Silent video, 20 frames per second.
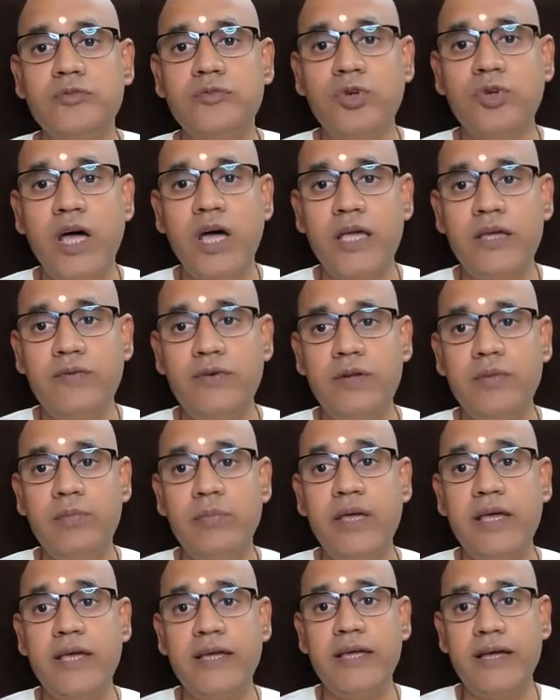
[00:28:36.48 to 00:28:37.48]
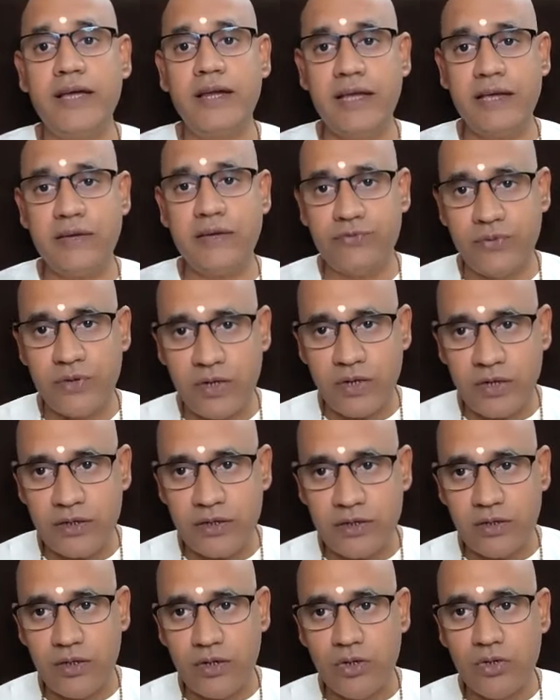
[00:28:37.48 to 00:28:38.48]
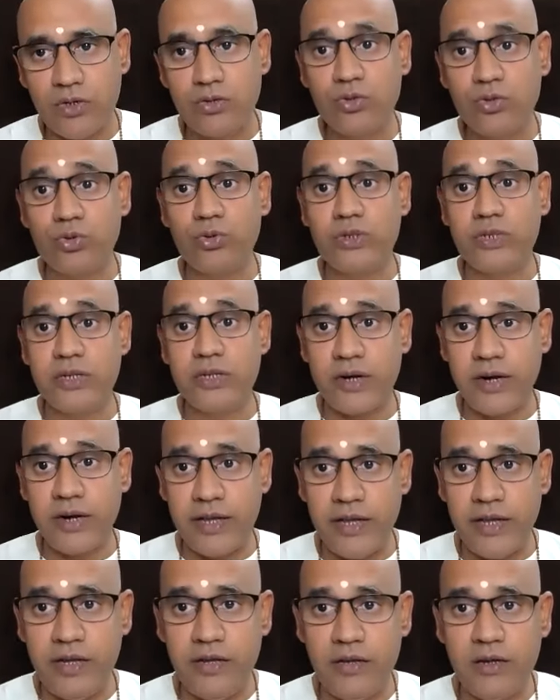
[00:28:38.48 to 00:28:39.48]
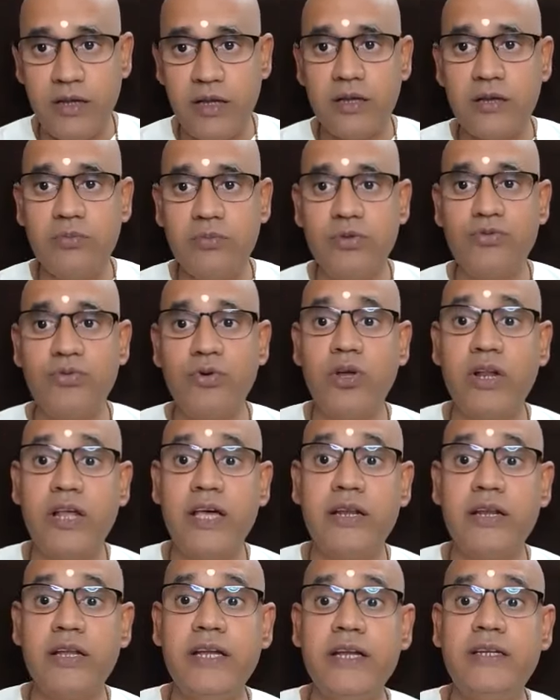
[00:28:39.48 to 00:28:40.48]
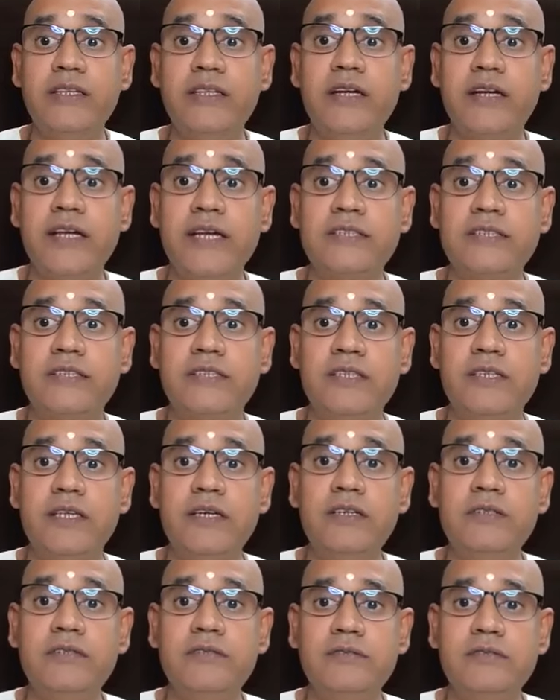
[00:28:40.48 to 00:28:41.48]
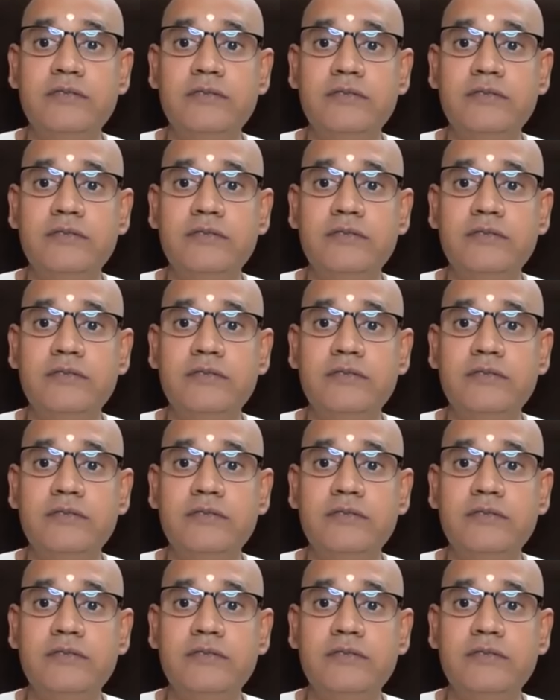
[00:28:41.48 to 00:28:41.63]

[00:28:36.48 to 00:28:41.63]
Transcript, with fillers: So I will make an effort to train before I read the text in the,